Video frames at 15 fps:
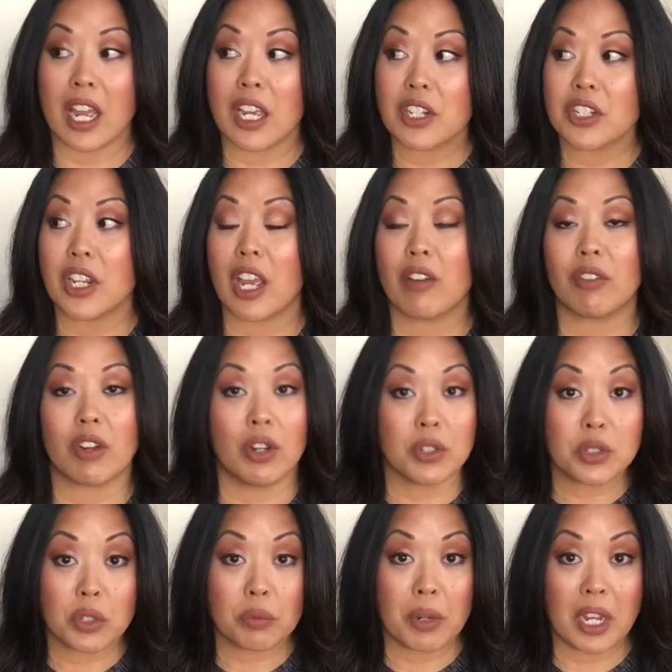I actually have a
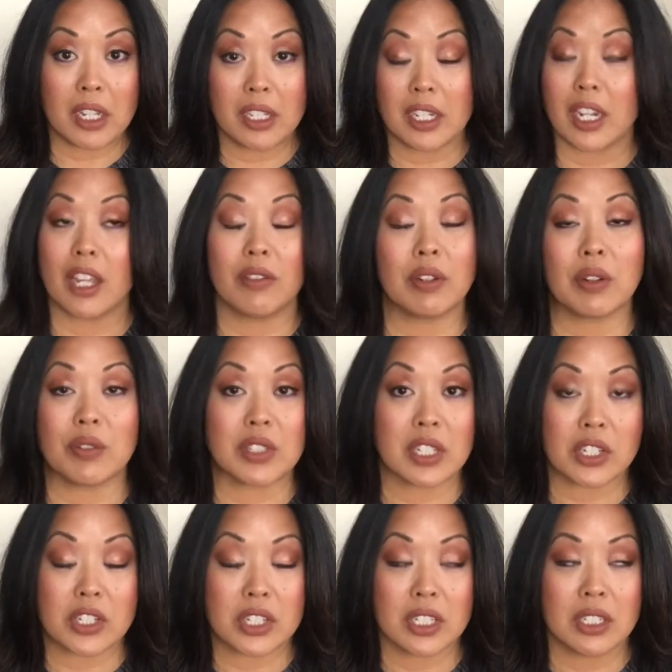contour palette. I haven't even
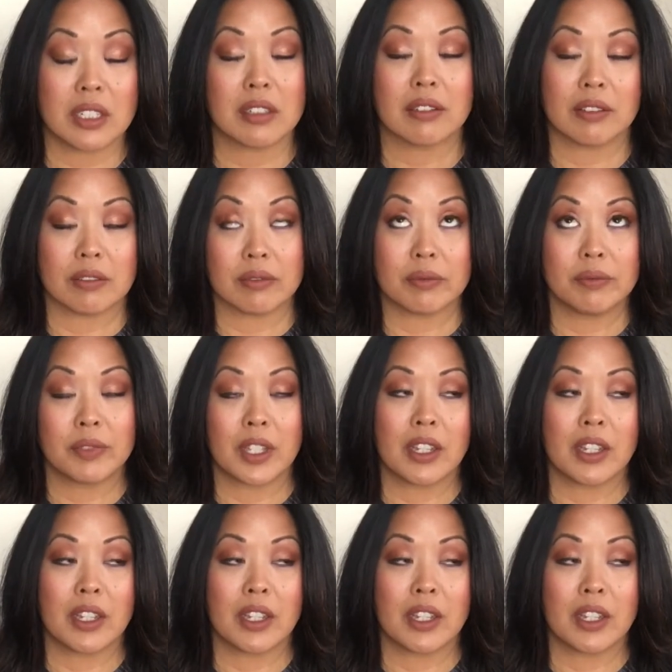touched it. Mm.